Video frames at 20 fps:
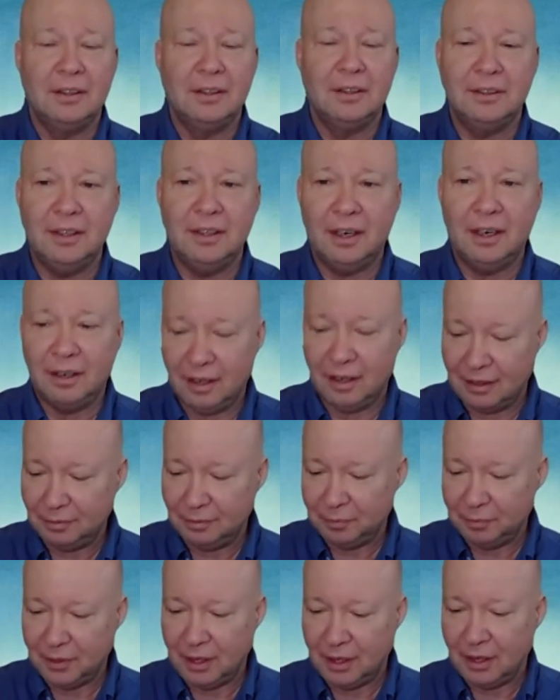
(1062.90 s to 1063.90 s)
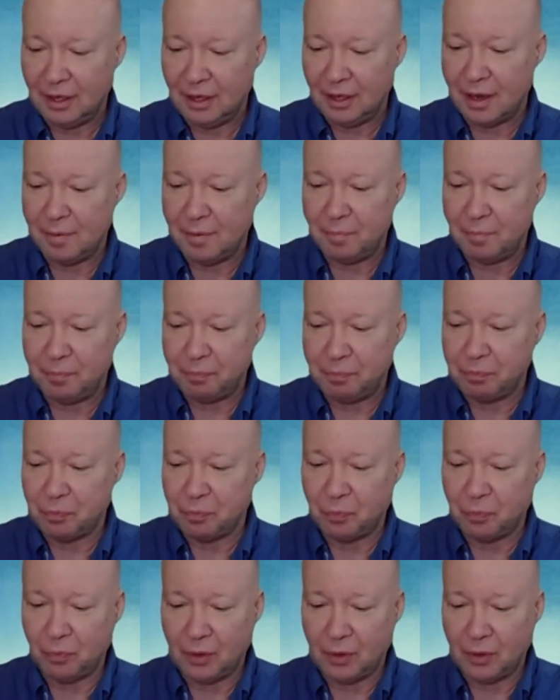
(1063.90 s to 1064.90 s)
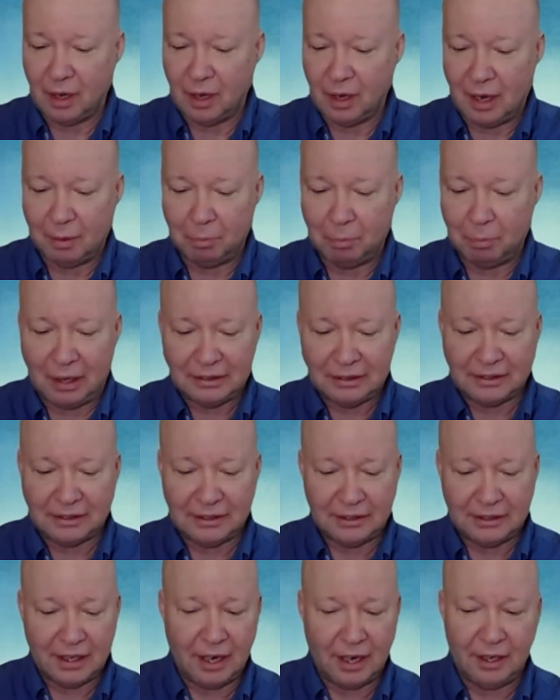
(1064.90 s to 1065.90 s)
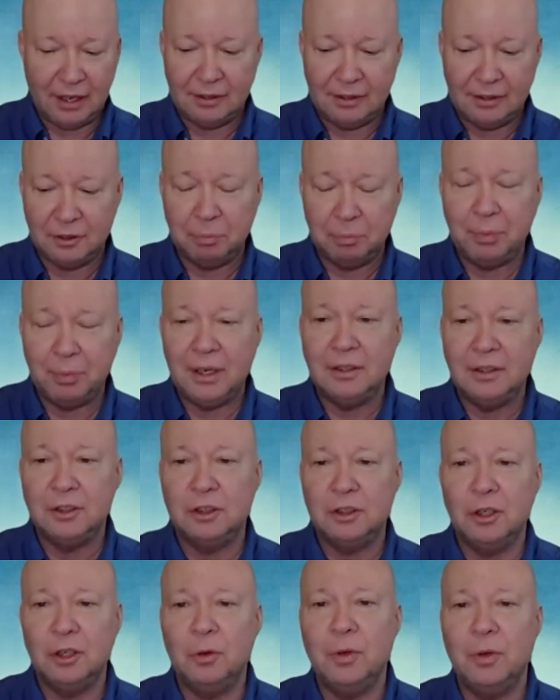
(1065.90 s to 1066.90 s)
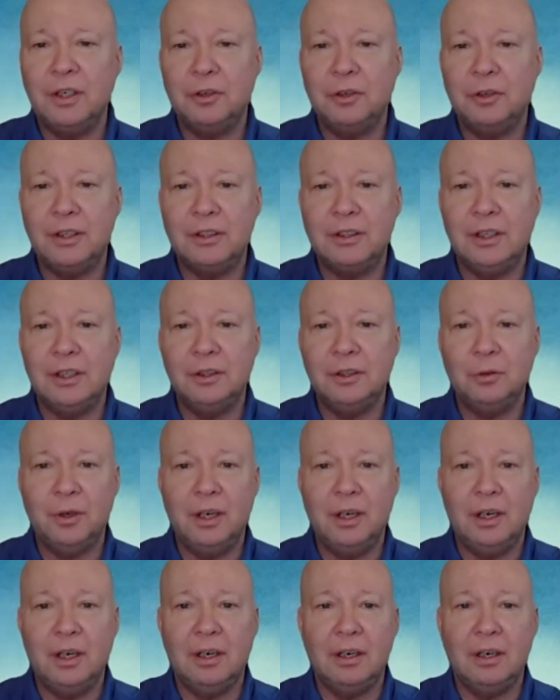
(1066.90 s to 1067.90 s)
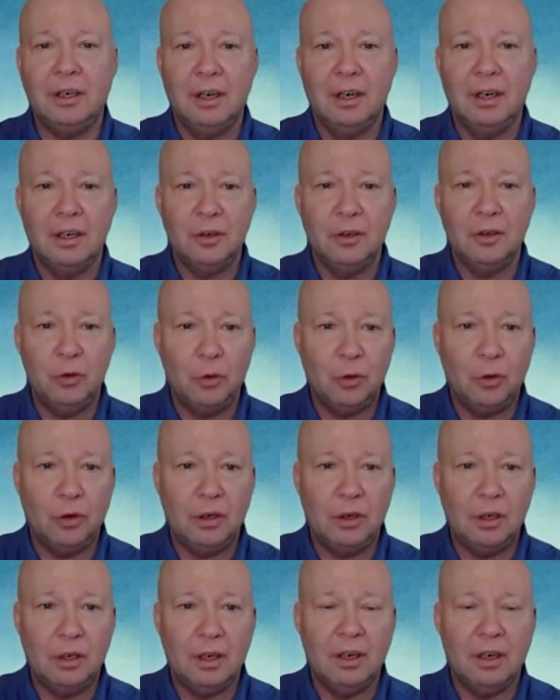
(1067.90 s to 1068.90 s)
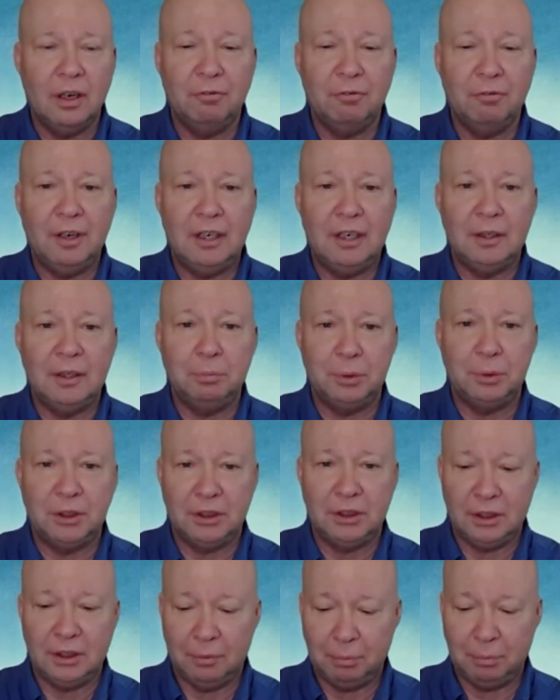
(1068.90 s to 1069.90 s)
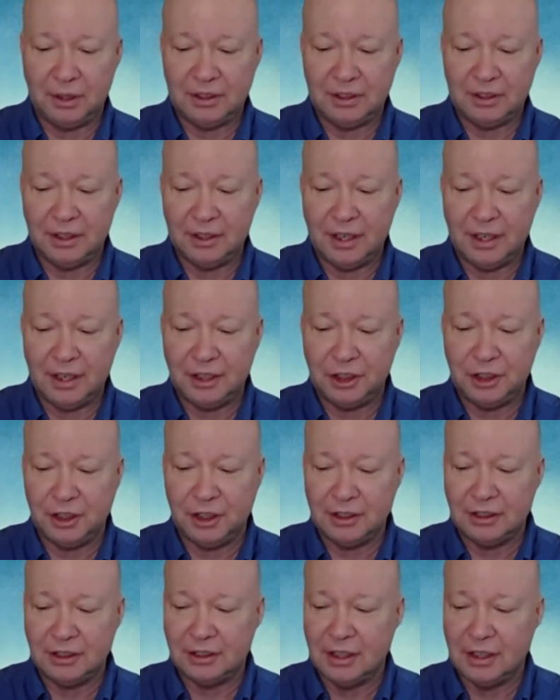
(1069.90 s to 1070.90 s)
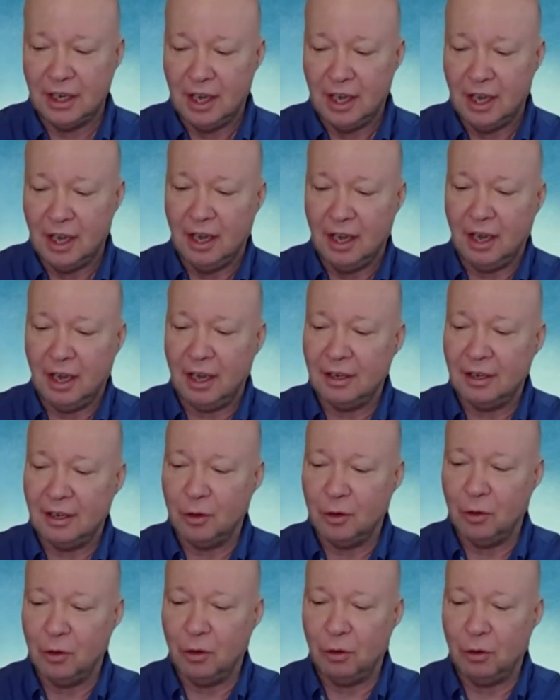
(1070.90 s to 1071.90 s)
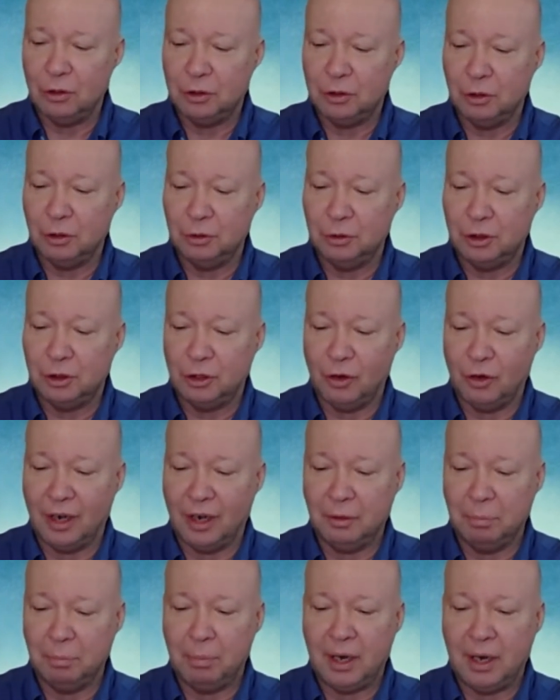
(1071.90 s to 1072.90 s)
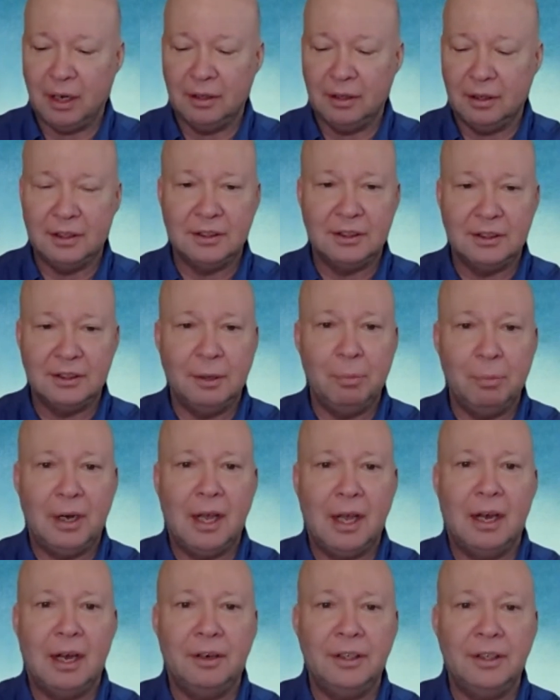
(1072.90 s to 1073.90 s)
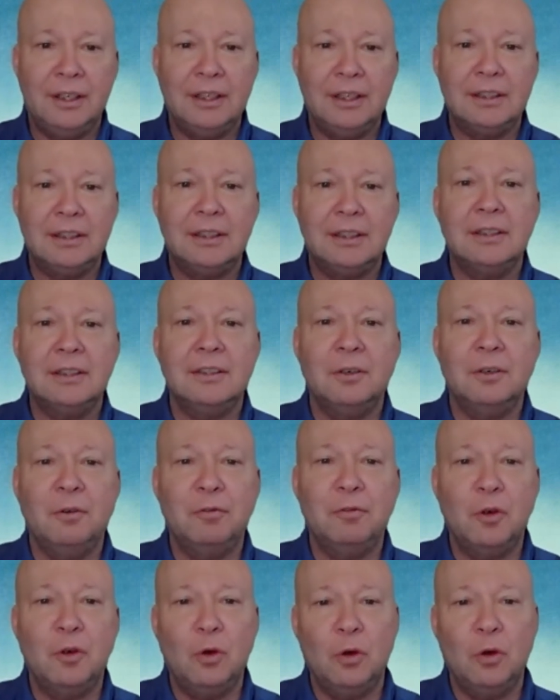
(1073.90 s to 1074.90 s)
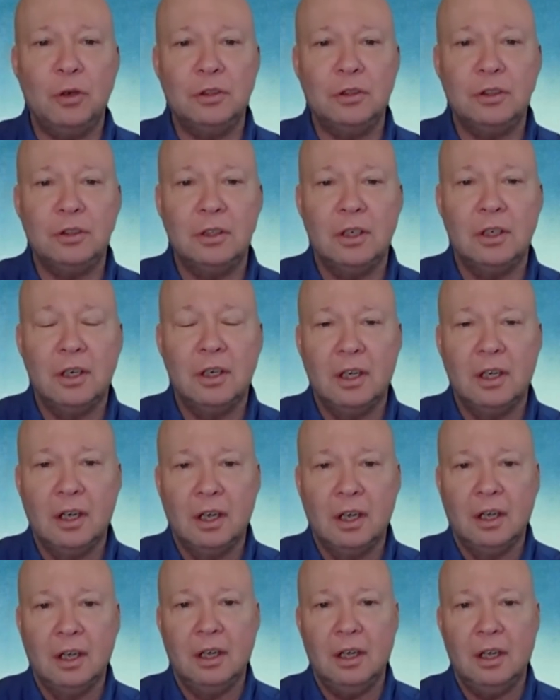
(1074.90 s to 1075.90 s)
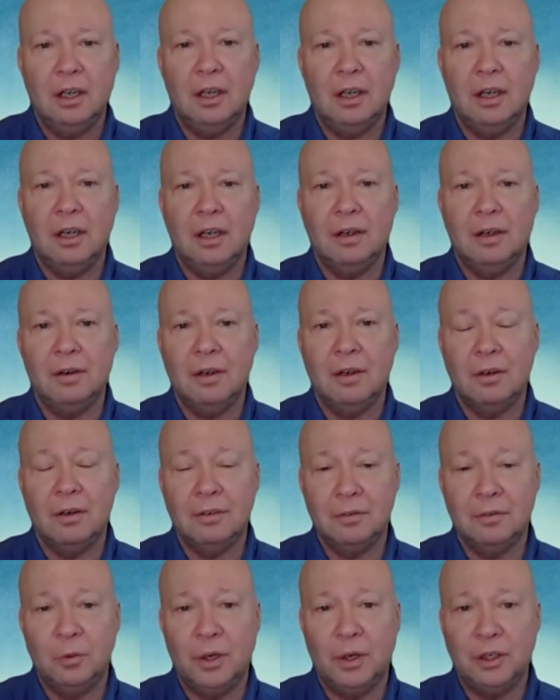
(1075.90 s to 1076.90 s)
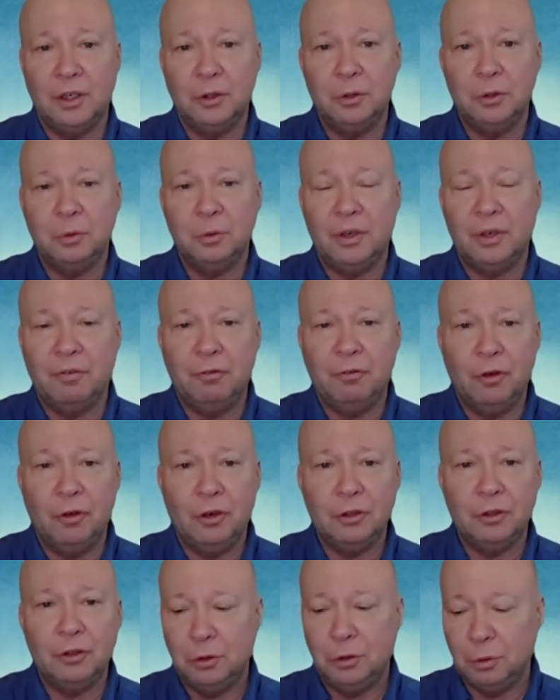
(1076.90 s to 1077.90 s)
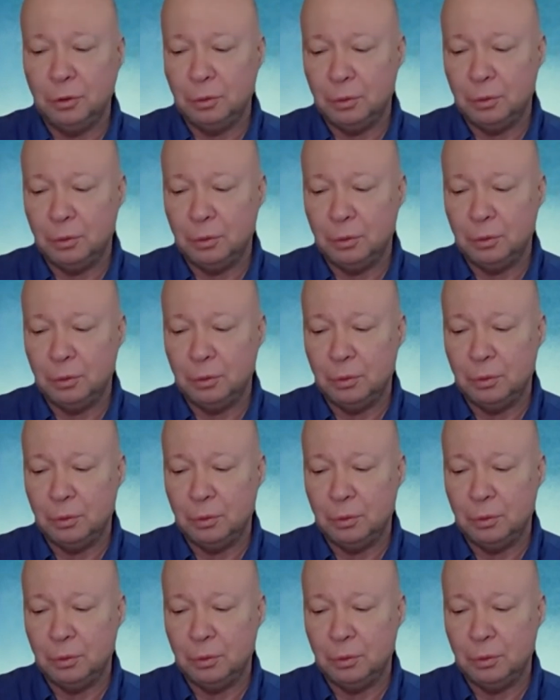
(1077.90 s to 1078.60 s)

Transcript: Sarah. I must say it's been so interesting to hear your and Philip's presentations, and also struck by the similarities, of course, when you refer to